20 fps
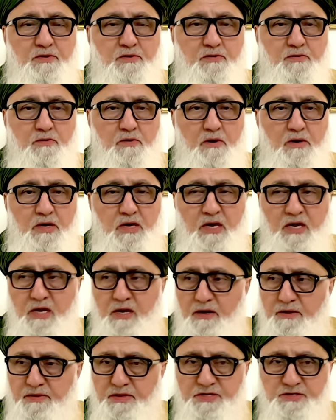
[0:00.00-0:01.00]
to
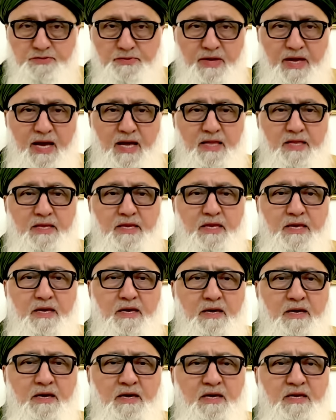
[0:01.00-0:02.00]
hear this reality,